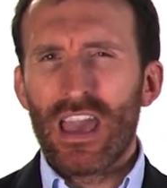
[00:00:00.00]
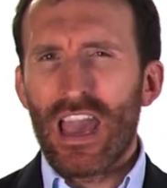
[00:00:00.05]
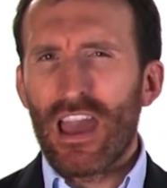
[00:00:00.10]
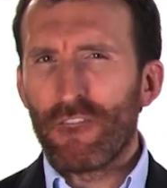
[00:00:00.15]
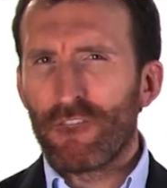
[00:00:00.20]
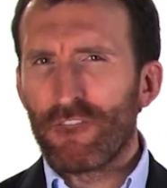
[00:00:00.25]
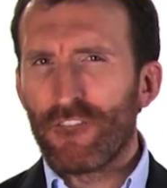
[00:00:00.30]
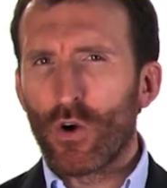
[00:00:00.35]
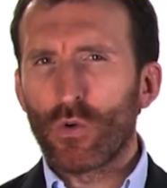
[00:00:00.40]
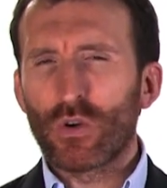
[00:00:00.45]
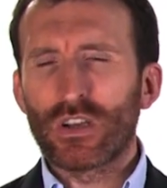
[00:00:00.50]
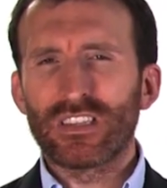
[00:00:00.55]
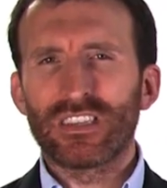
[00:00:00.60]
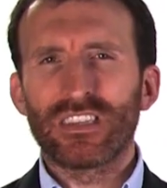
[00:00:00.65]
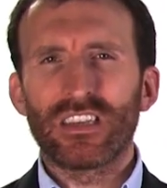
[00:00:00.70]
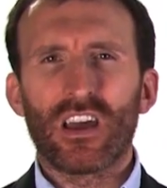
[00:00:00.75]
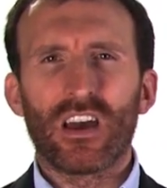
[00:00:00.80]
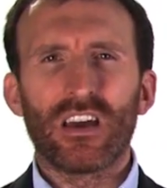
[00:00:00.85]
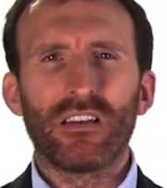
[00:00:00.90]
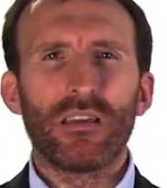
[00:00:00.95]
And
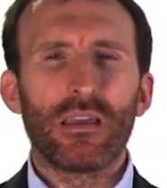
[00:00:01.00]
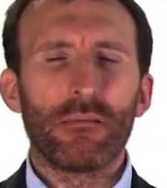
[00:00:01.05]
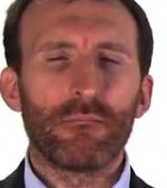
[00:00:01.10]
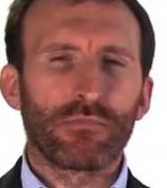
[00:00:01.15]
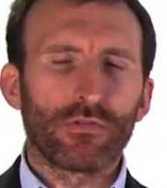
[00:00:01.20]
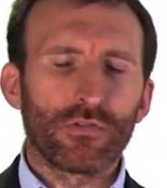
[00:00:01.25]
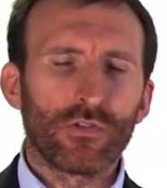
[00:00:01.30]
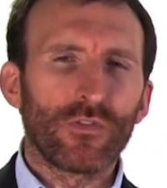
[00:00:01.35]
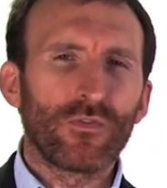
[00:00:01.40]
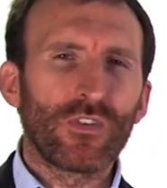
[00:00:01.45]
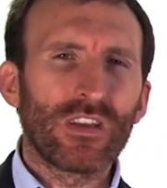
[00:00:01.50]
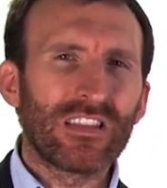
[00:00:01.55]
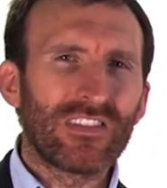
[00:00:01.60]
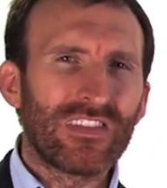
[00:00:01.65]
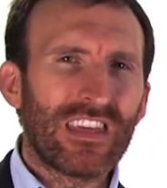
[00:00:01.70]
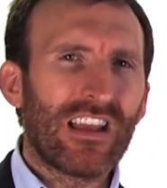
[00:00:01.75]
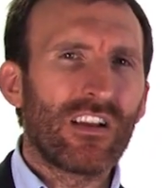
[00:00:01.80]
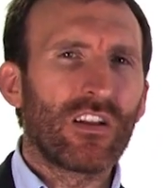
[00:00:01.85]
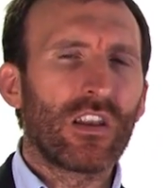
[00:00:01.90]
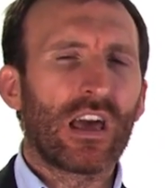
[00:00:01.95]
focusing on improving
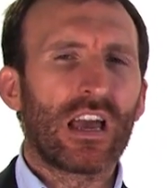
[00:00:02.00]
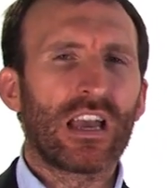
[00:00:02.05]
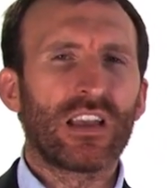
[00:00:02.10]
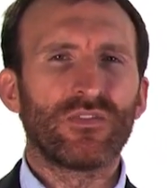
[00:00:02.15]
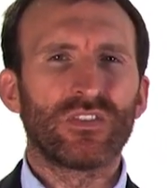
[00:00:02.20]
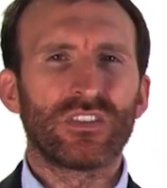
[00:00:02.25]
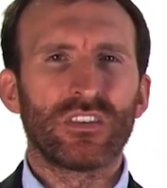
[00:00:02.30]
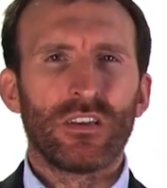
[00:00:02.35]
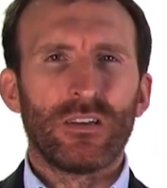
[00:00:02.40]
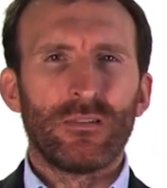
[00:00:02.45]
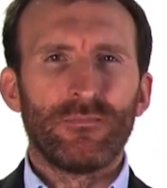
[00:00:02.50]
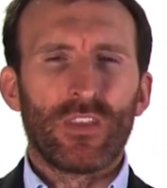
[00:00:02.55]
their lives.